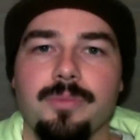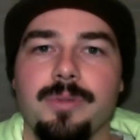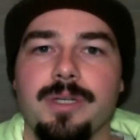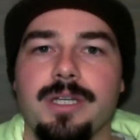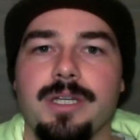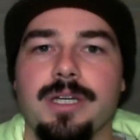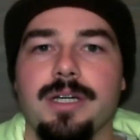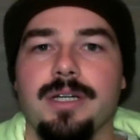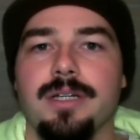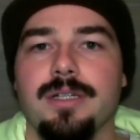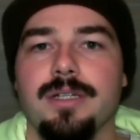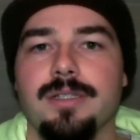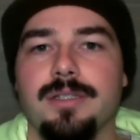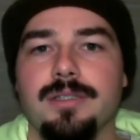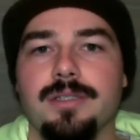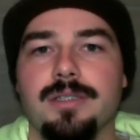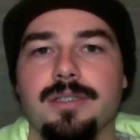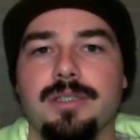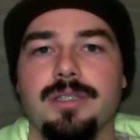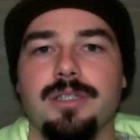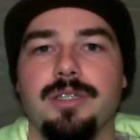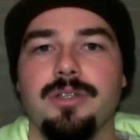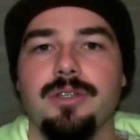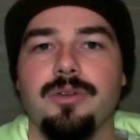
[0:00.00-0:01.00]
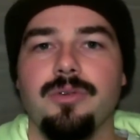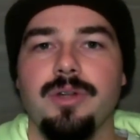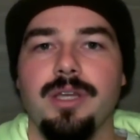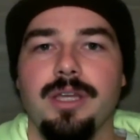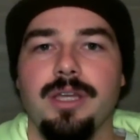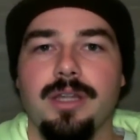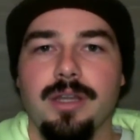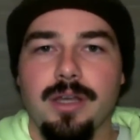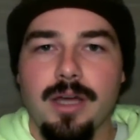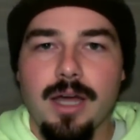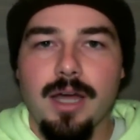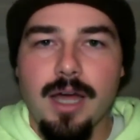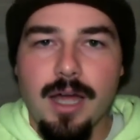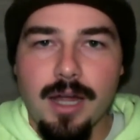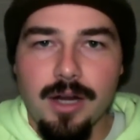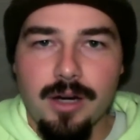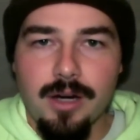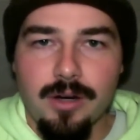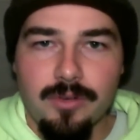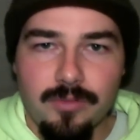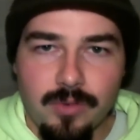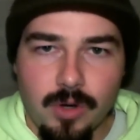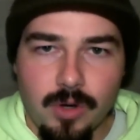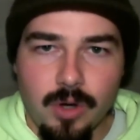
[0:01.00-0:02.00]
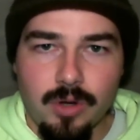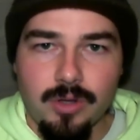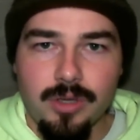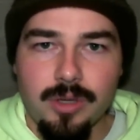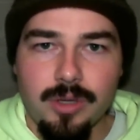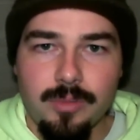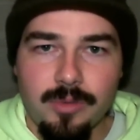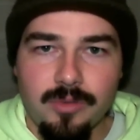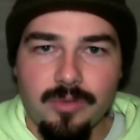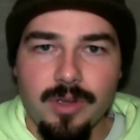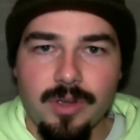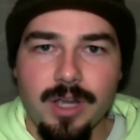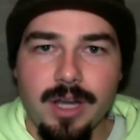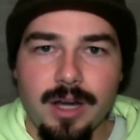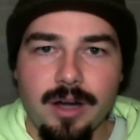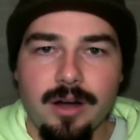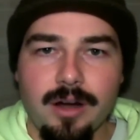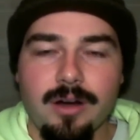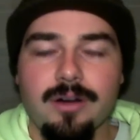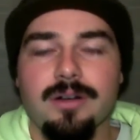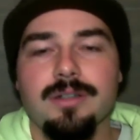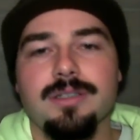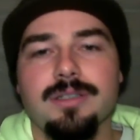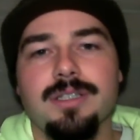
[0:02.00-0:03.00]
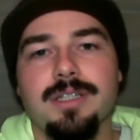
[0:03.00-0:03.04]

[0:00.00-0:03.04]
because you need a higher volume of air